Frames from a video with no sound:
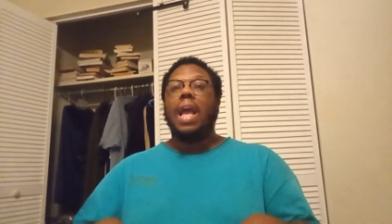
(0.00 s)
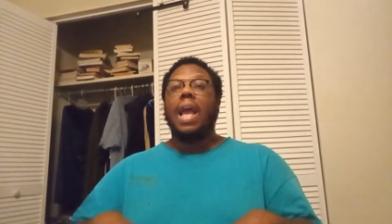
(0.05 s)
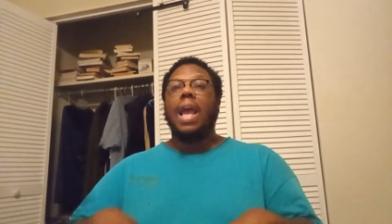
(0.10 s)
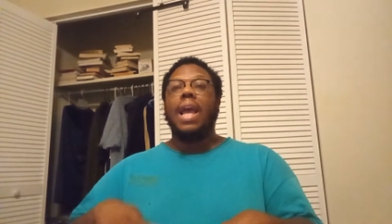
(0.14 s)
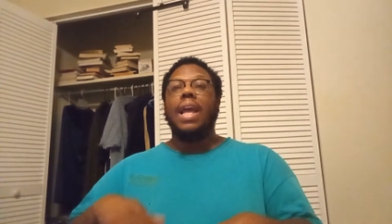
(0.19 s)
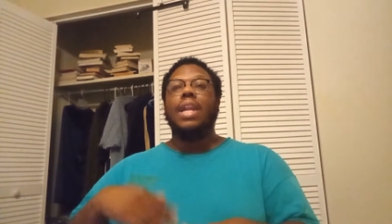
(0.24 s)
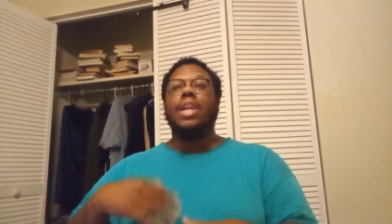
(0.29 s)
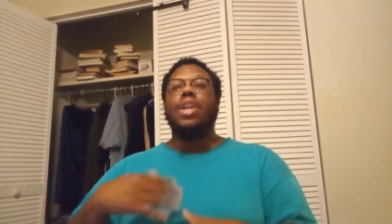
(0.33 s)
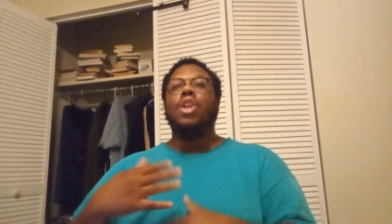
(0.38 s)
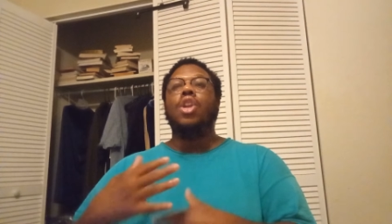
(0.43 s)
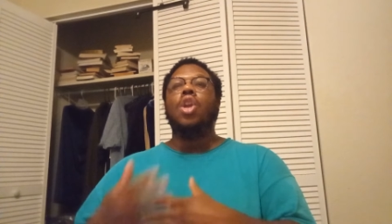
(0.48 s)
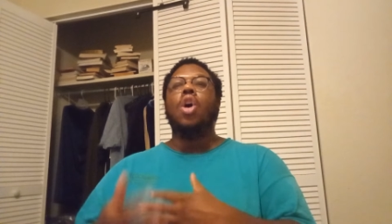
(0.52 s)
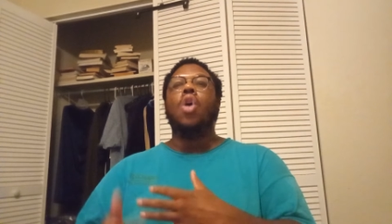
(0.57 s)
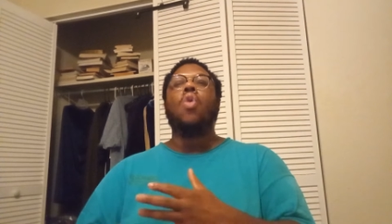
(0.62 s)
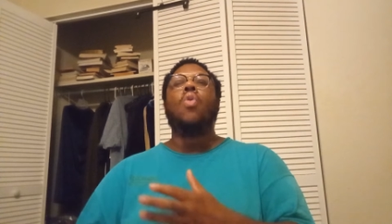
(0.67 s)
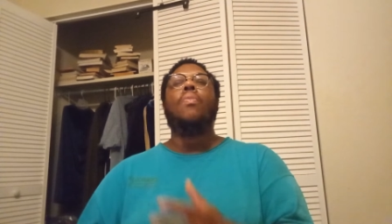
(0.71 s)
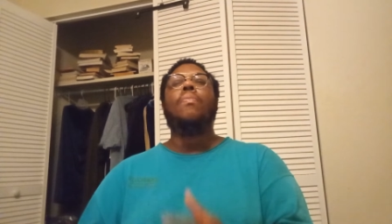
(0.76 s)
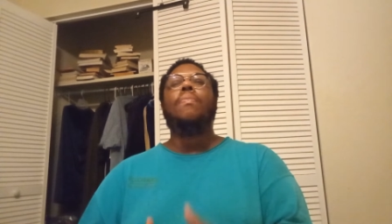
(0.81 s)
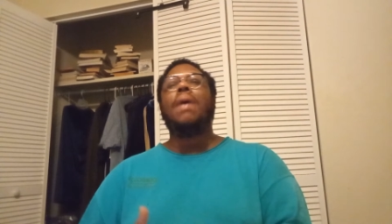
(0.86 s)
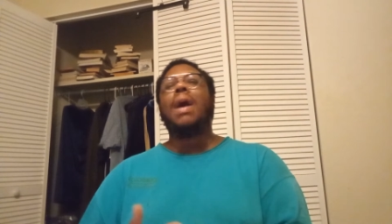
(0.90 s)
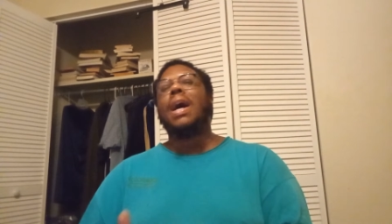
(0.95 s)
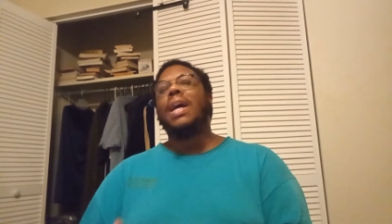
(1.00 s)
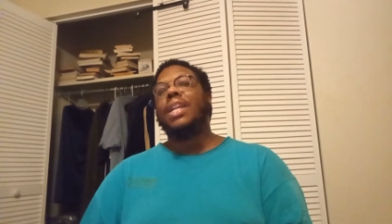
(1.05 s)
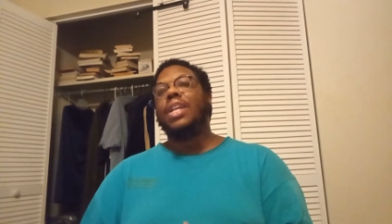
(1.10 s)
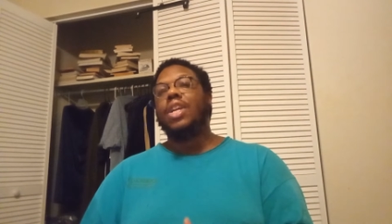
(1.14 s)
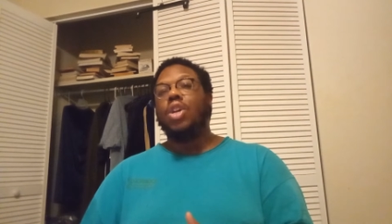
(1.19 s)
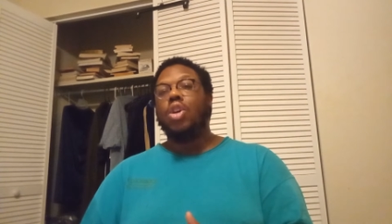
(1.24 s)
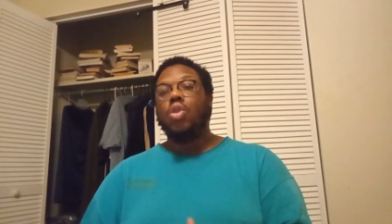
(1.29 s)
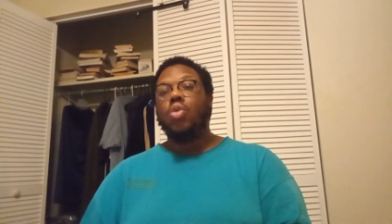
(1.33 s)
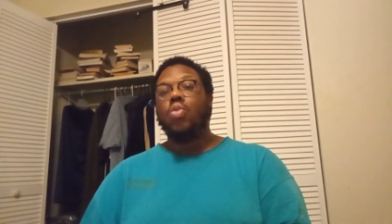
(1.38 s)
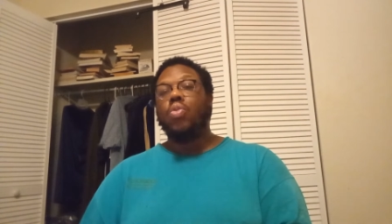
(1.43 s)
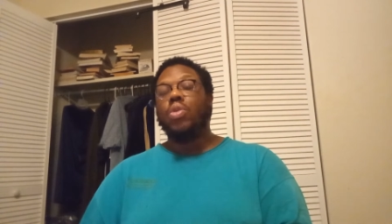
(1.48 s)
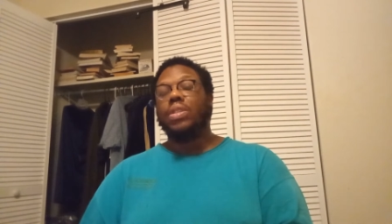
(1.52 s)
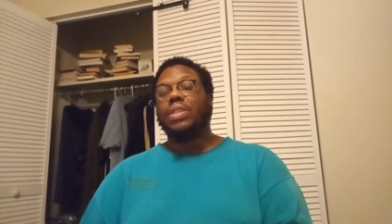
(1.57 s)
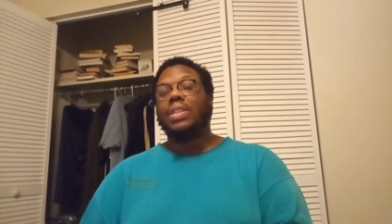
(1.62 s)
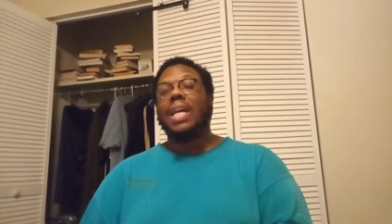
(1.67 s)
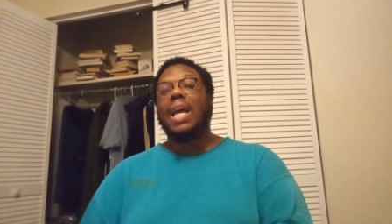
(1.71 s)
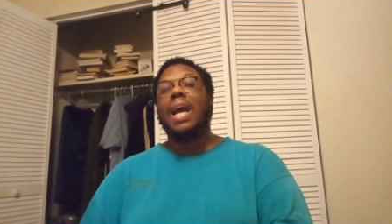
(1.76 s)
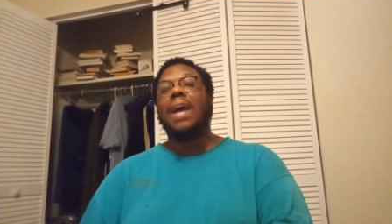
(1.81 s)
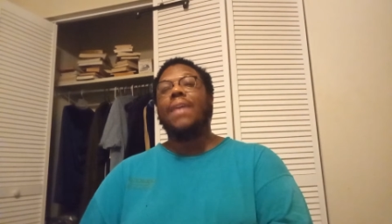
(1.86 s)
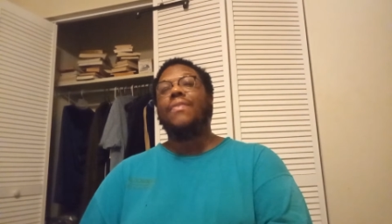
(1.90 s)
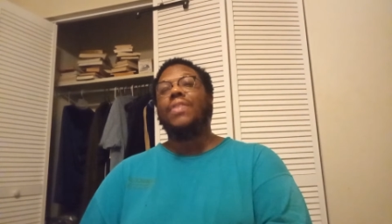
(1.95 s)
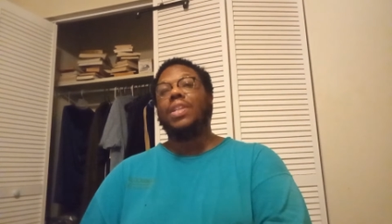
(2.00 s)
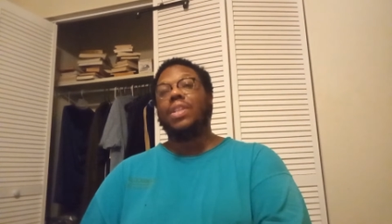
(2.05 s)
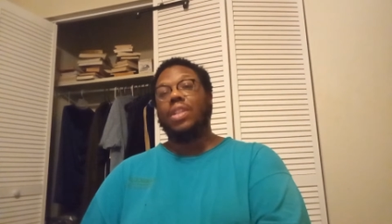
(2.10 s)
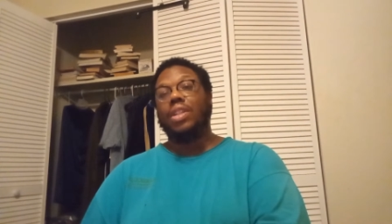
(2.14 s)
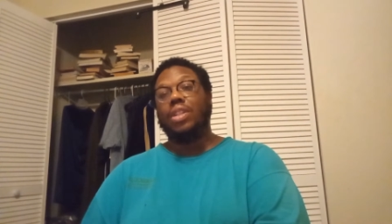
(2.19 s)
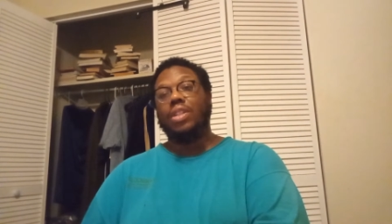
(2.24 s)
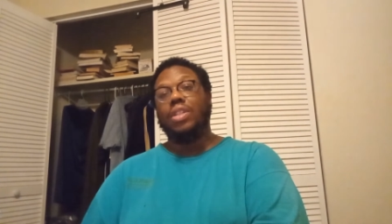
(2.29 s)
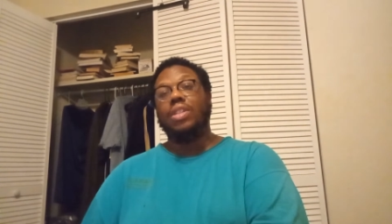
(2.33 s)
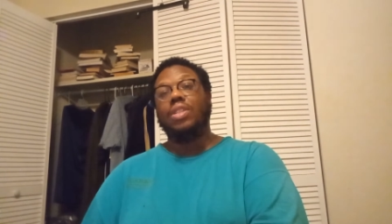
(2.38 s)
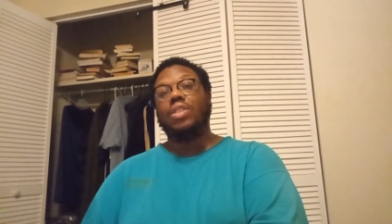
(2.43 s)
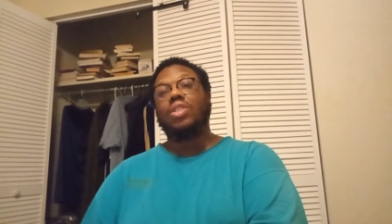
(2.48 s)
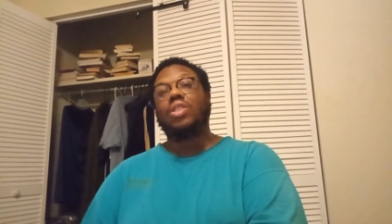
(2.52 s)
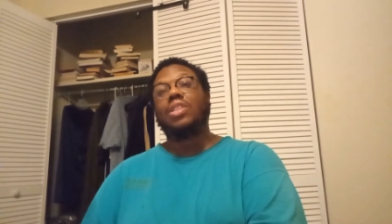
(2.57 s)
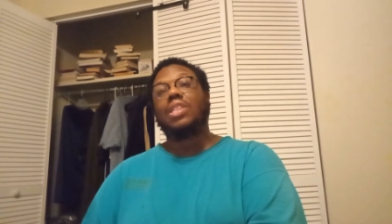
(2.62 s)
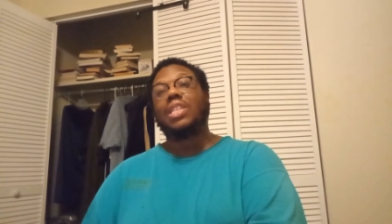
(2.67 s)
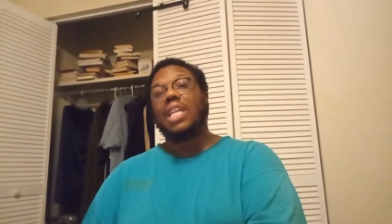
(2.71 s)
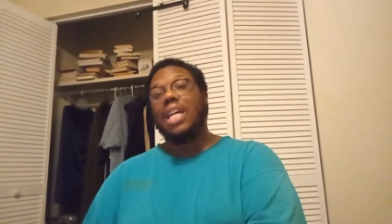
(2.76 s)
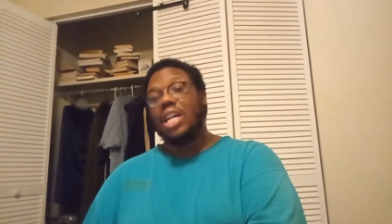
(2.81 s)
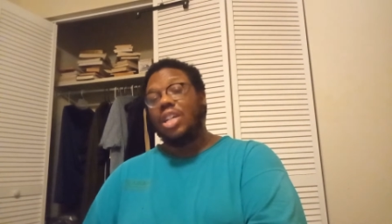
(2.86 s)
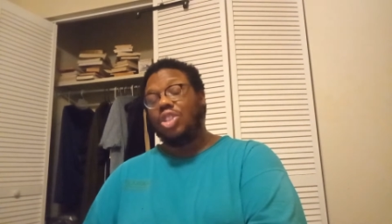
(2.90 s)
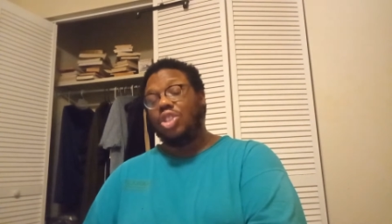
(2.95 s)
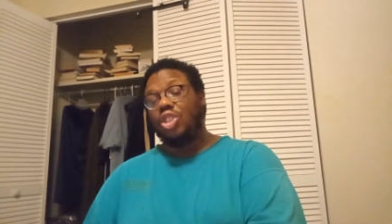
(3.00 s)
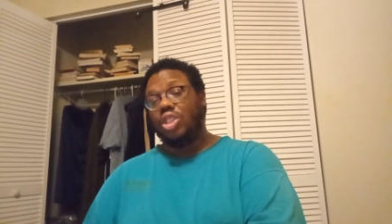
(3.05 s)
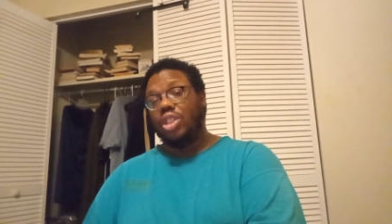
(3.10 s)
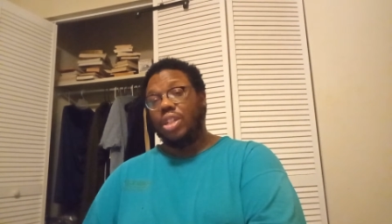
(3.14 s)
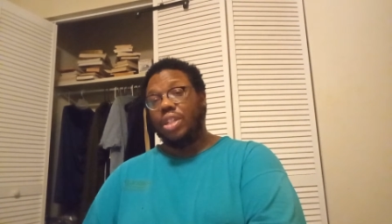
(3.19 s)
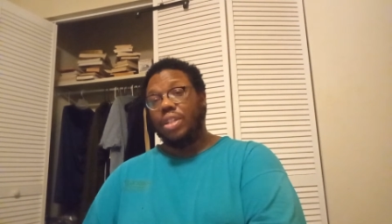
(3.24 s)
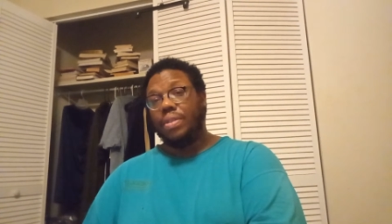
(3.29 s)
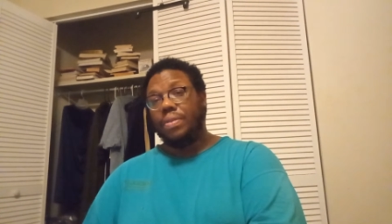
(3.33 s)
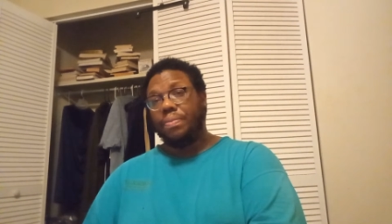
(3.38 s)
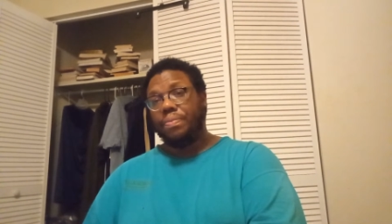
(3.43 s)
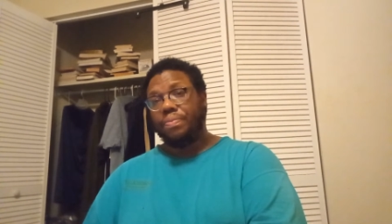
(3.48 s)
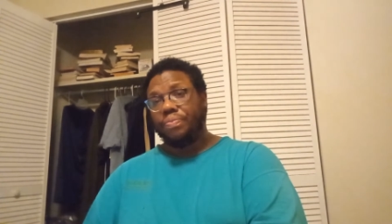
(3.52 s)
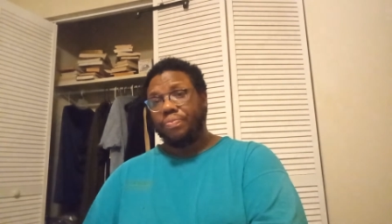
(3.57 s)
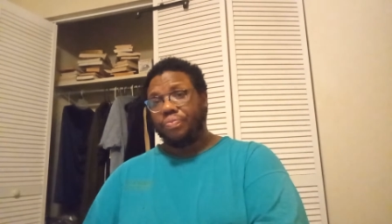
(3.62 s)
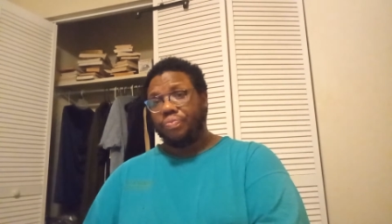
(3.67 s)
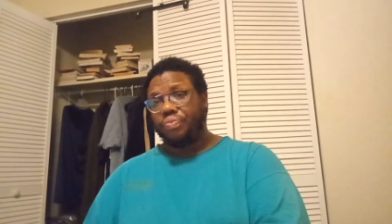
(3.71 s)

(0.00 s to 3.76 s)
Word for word: and nobody who was having the discussion